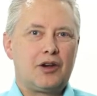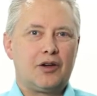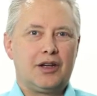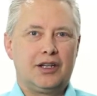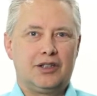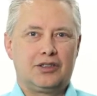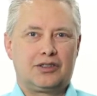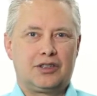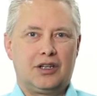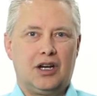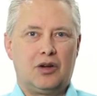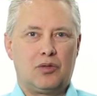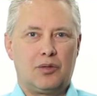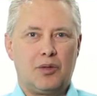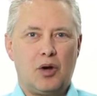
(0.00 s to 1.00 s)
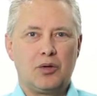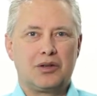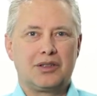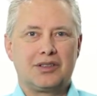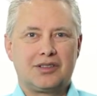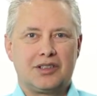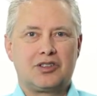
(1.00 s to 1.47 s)
there is a
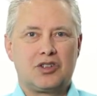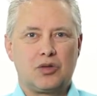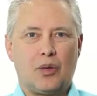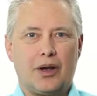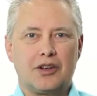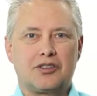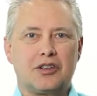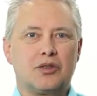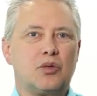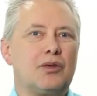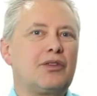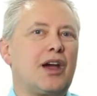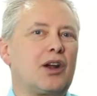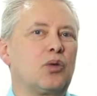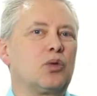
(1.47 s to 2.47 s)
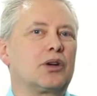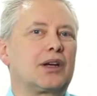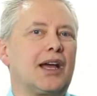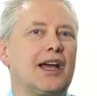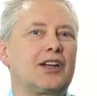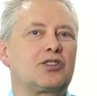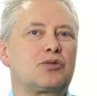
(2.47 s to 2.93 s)
remote situation, we've got to work
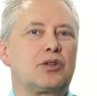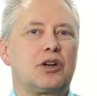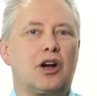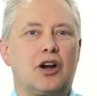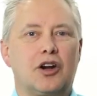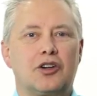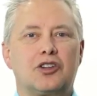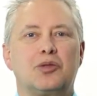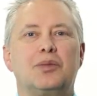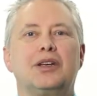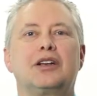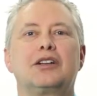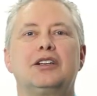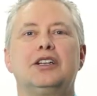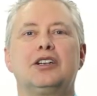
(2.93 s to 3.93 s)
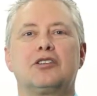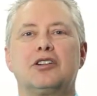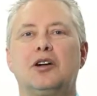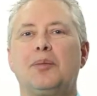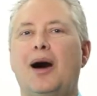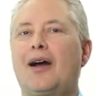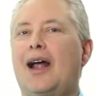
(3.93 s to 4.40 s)
extra hard to be
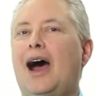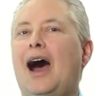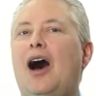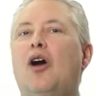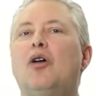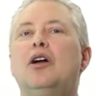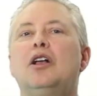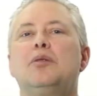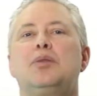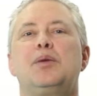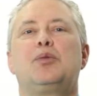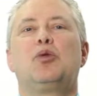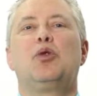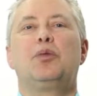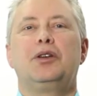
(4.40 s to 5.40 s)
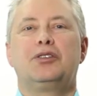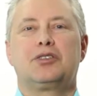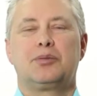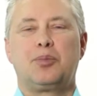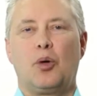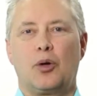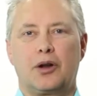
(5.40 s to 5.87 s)
clear about how people will be
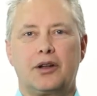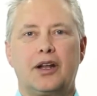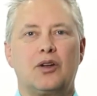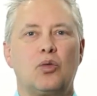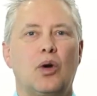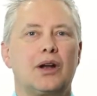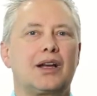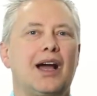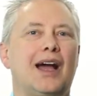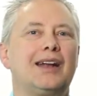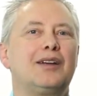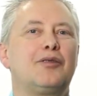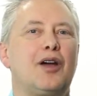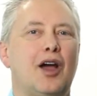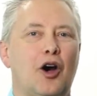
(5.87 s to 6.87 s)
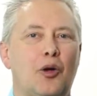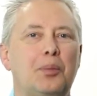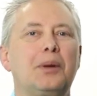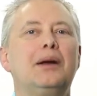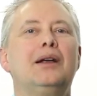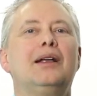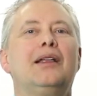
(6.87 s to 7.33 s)
supported and what kind of
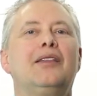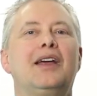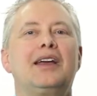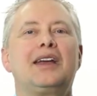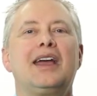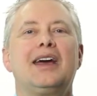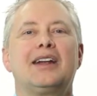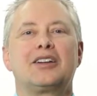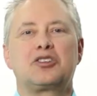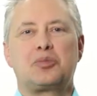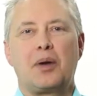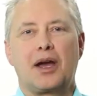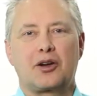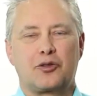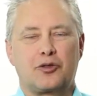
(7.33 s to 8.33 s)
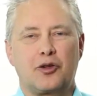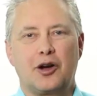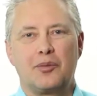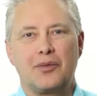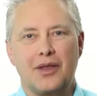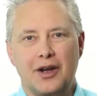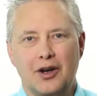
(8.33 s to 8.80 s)
help they can expect
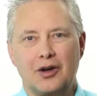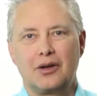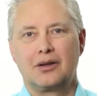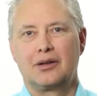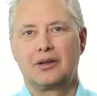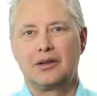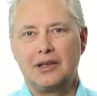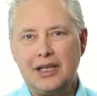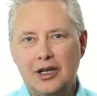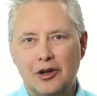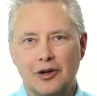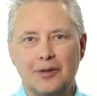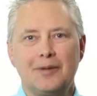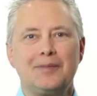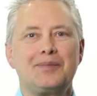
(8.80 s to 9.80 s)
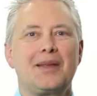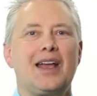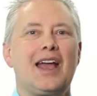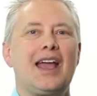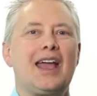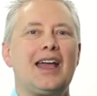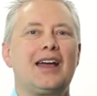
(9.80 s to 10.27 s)
from their leader.
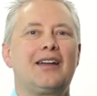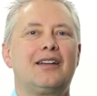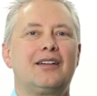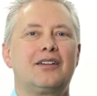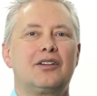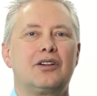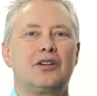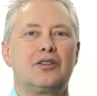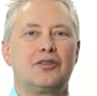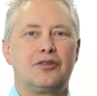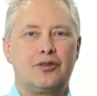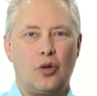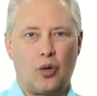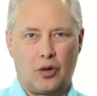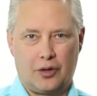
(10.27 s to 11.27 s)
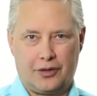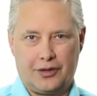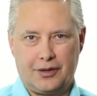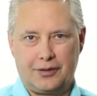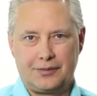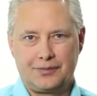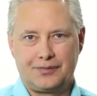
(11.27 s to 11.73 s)
And fourth,